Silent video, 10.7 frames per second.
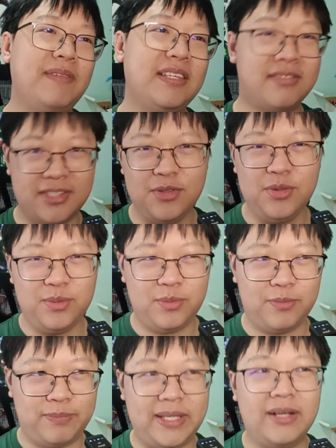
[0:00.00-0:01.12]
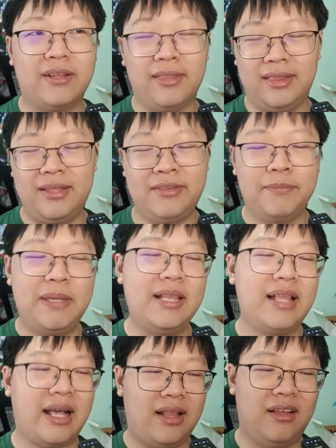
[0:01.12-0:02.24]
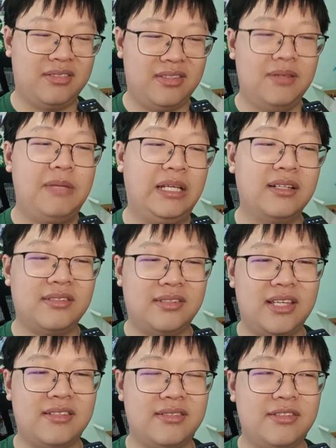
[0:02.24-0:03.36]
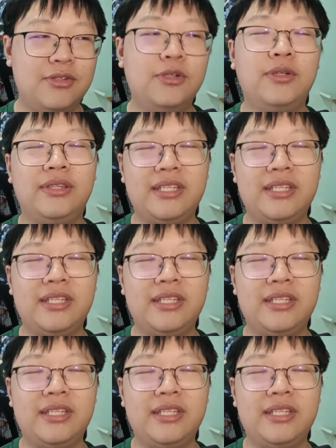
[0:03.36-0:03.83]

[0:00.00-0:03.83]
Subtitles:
it still be a little bit lackluster because it still